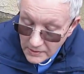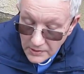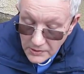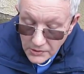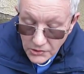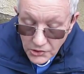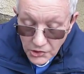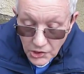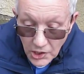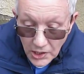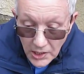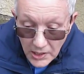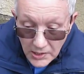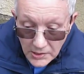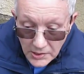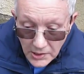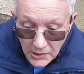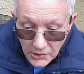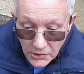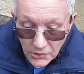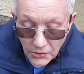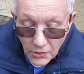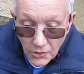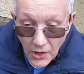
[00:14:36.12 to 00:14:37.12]

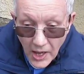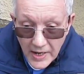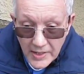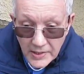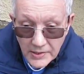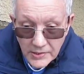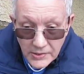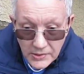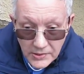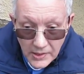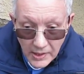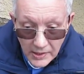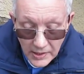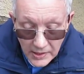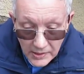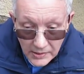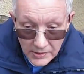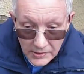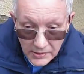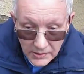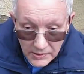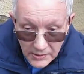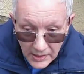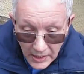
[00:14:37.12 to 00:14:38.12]
Jesus Christ
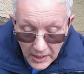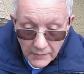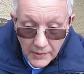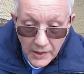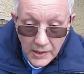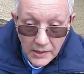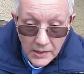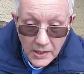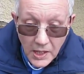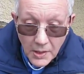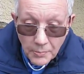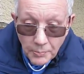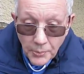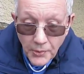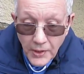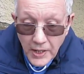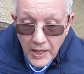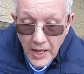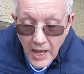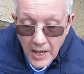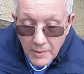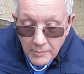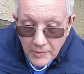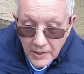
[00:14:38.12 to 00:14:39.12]
is given the
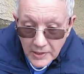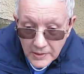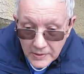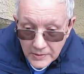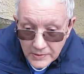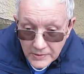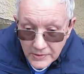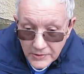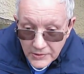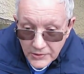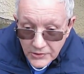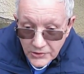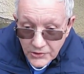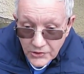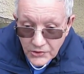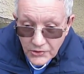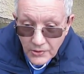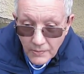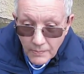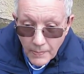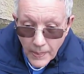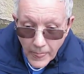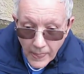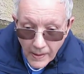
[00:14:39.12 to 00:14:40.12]
preeminence.
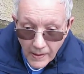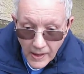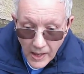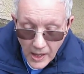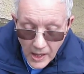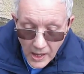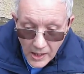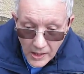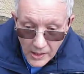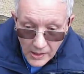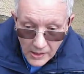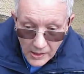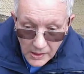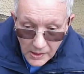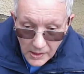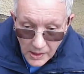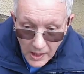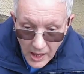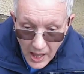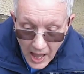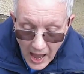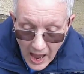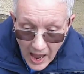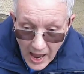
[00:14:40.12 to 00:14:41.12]

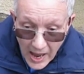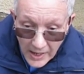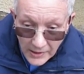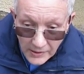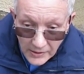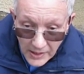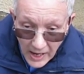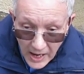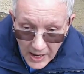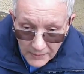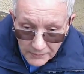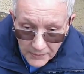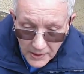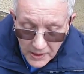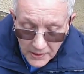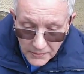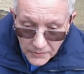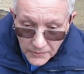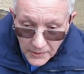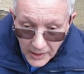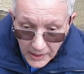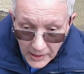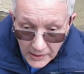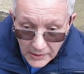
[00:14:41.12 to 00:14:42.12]
And
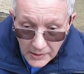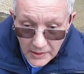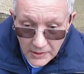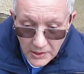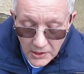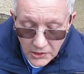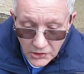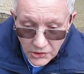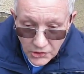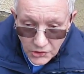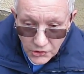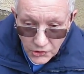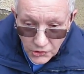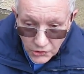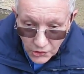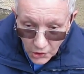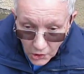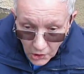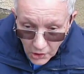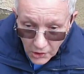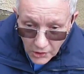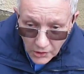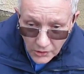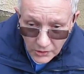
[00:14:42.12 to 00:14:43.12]
everything that has
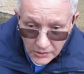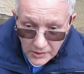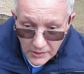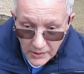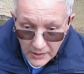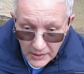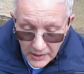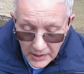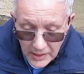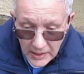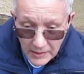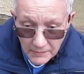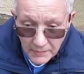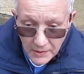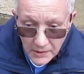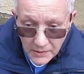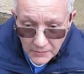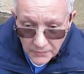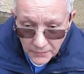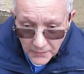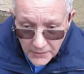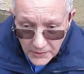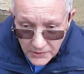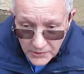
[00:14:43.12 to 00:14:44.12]
stood
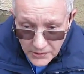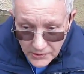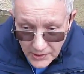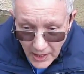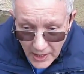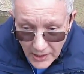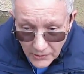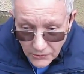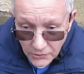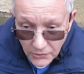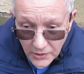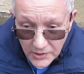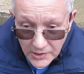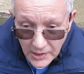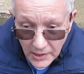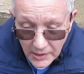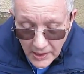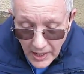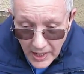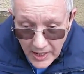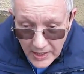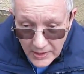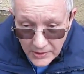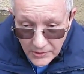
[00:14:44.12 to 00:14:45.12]
even for centuries
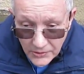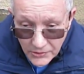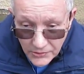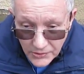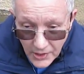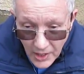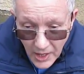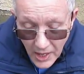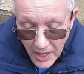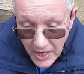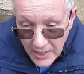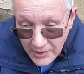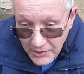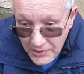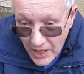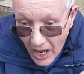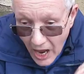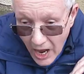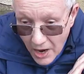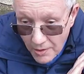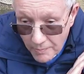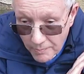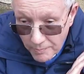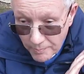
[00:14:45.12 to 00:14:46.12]
against is
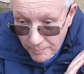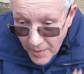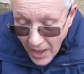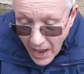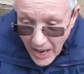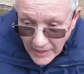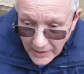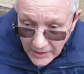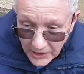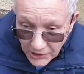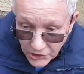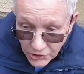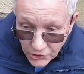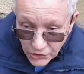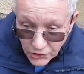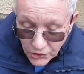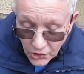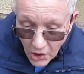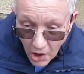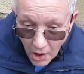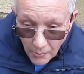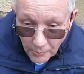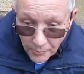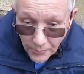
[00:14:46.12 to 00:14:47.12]
now banished
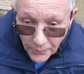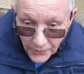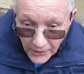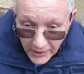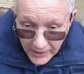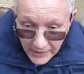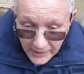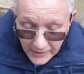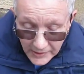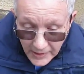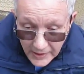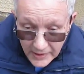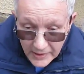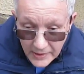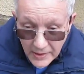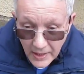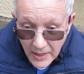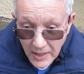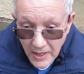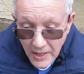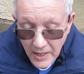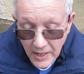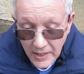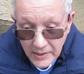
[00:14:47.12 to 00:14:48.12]
completely.
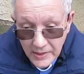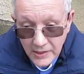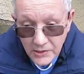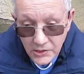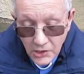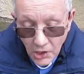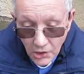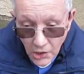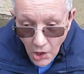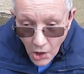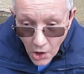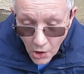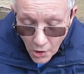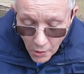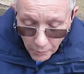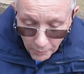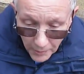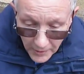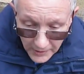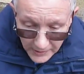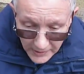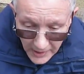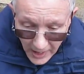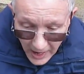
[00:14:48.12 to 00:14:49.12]
It is an
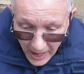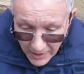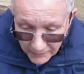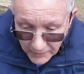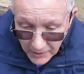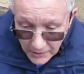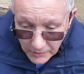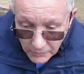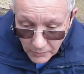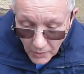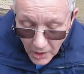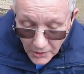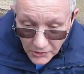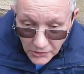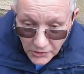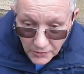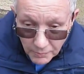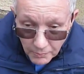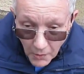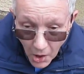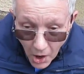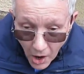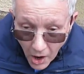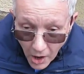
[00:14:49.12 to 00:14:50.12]
open heaven
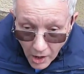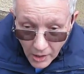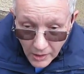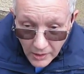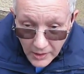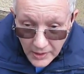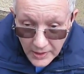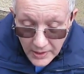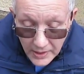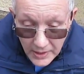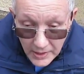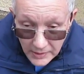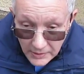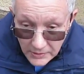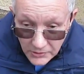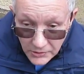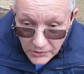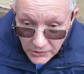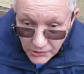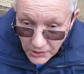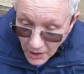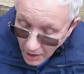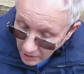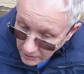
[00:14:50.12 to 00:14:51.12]
once more in
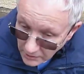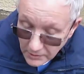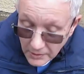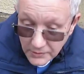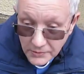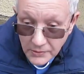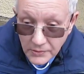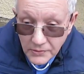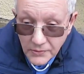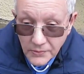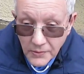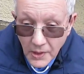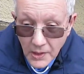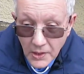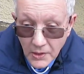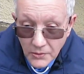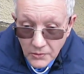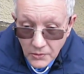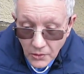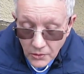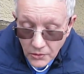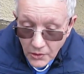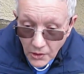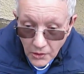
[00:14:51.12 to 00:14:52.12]
Scotland.
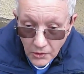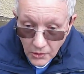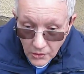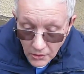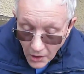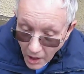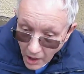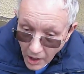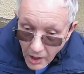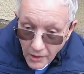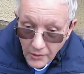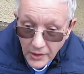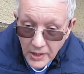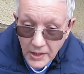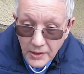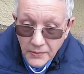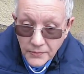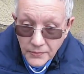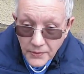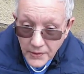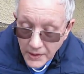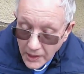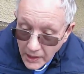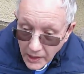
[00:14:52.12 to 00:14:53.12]
To the glory
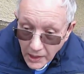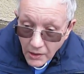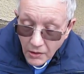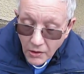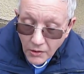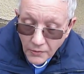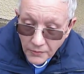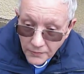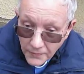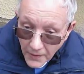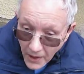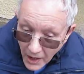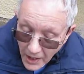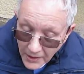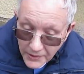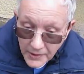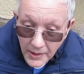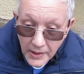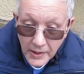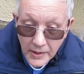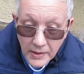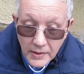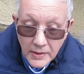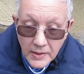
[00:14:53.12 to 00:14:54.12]
of Thee, O
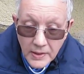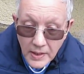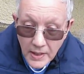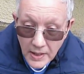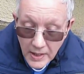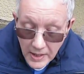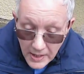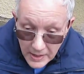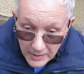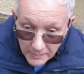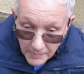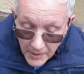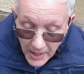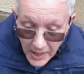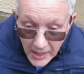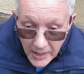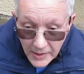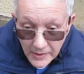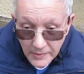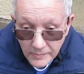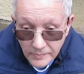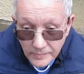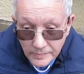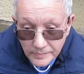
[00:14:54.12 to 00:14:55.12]
Father.
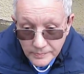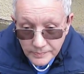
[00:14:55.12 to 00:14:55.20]
Amen.